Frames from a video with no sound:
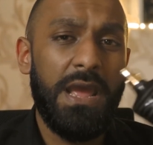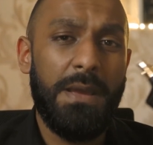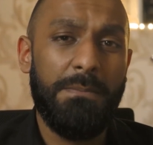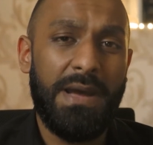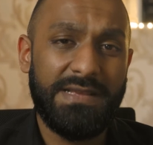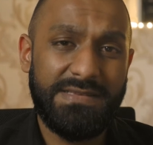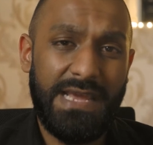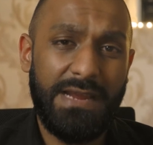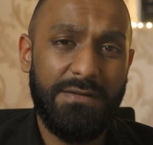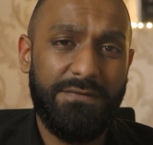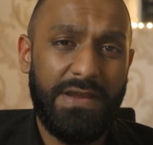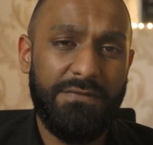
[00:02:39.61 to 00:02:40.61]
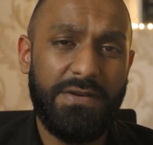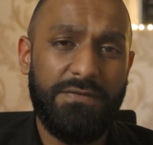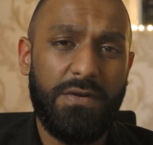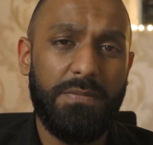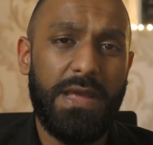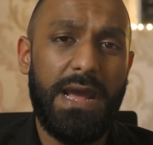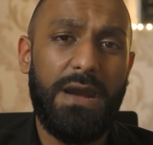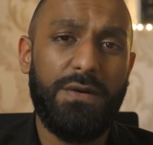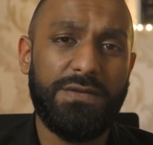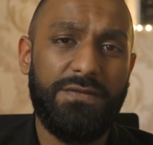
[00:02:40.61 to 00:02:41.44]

My second favorite from the house